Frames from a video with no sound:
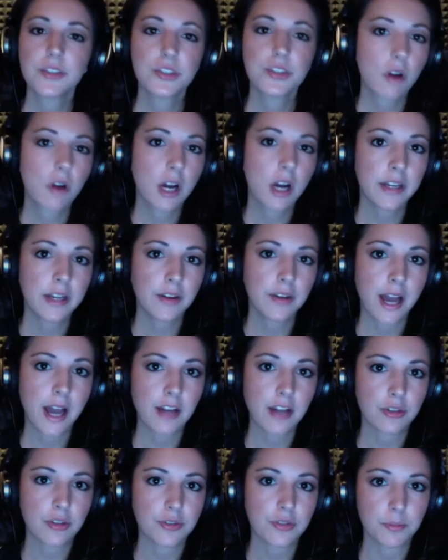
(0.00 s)
strong
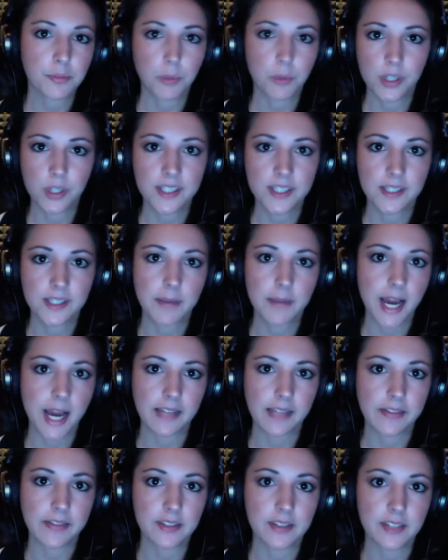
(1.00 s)
international support team backing
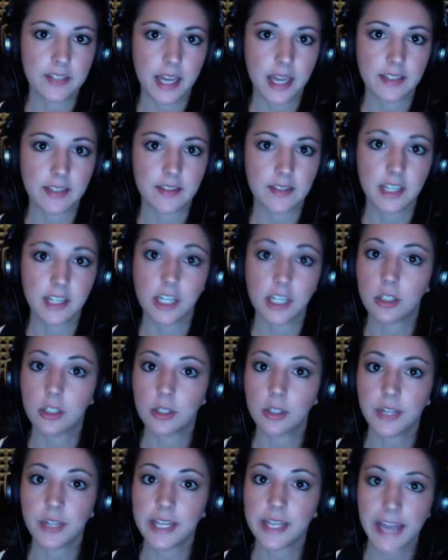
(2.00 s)
this case,
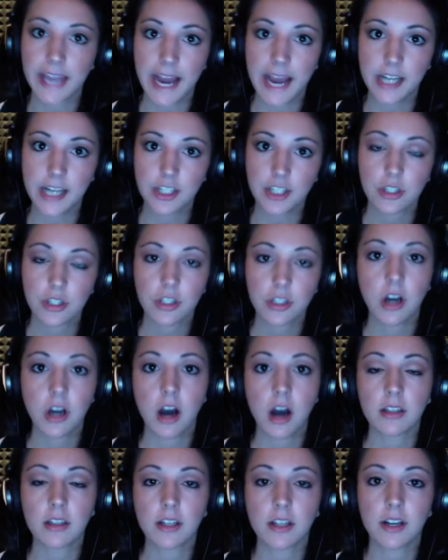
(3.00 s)
including Cash,
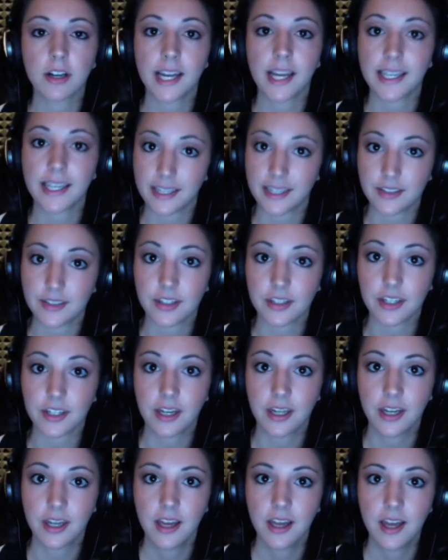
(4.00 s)
Kotler, and Genser.
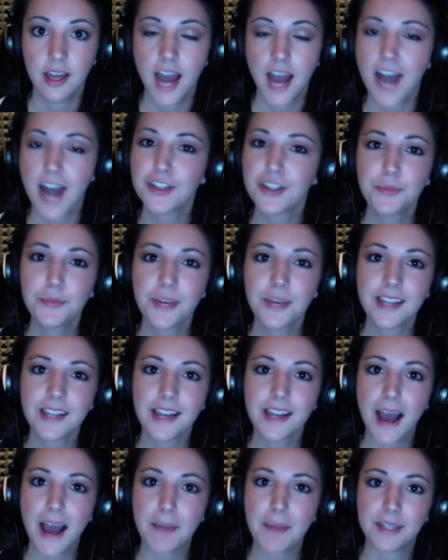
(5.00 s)
How did you make that
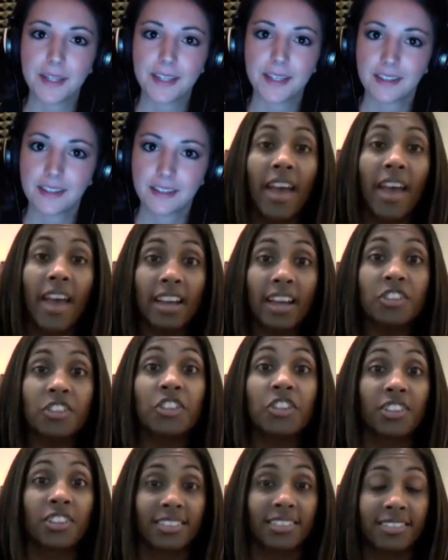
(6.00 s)
happen? That
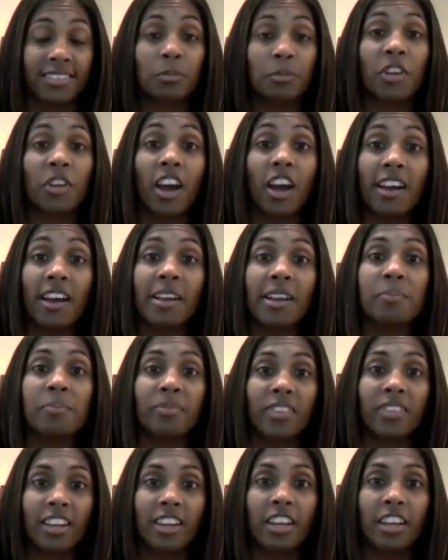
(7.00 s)
took some
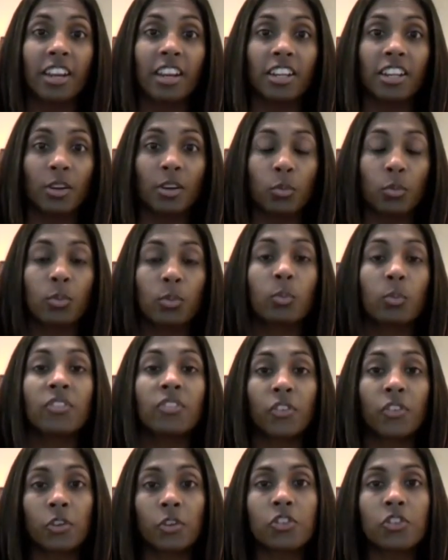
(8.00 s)
time. When
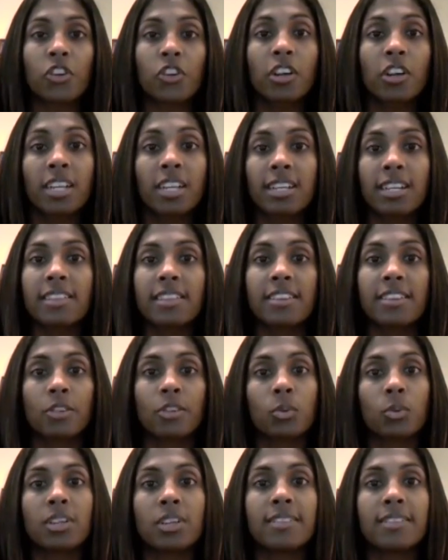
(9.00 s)
we first started,
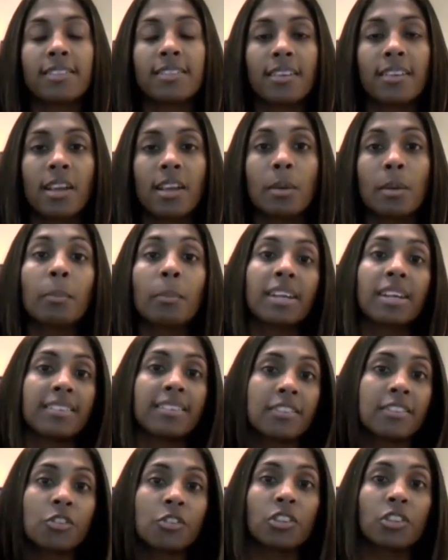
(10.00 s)
this was my
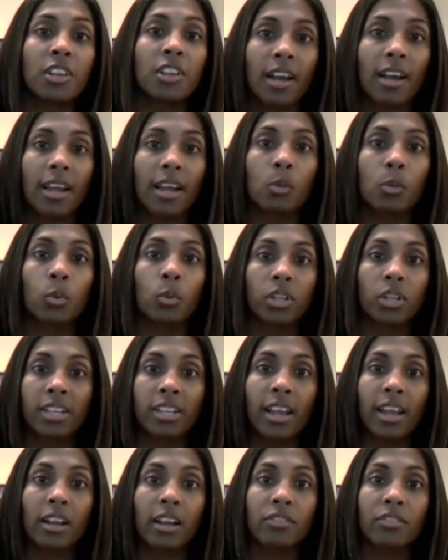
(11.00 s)
sister and I
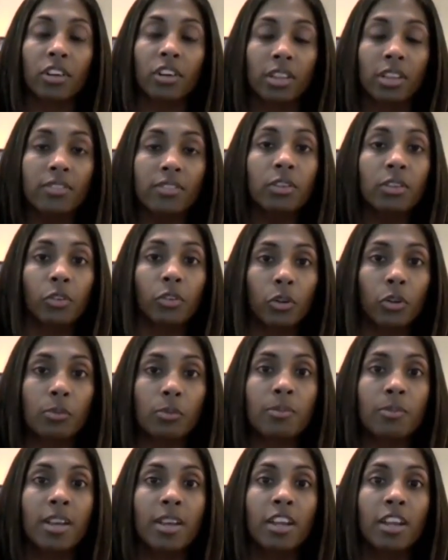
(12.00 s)
working out of our living
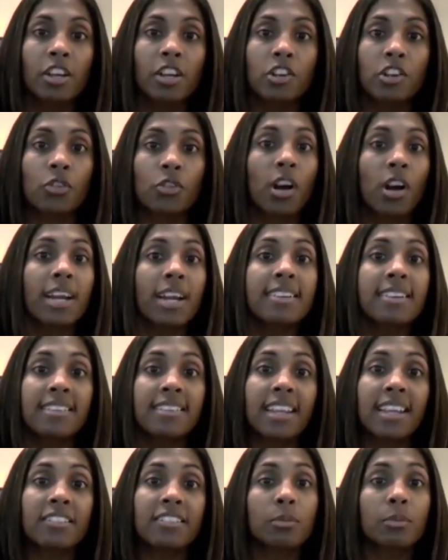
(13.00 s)
room trying
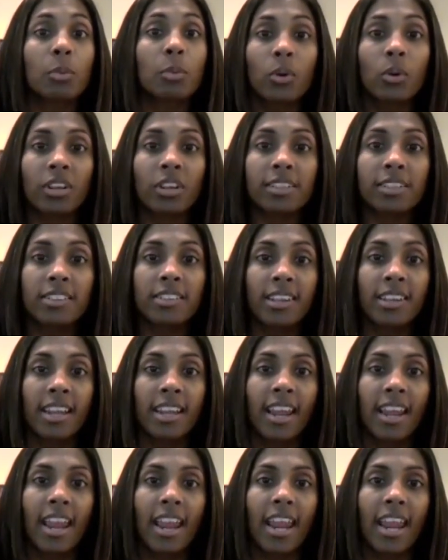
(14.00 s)
to get support.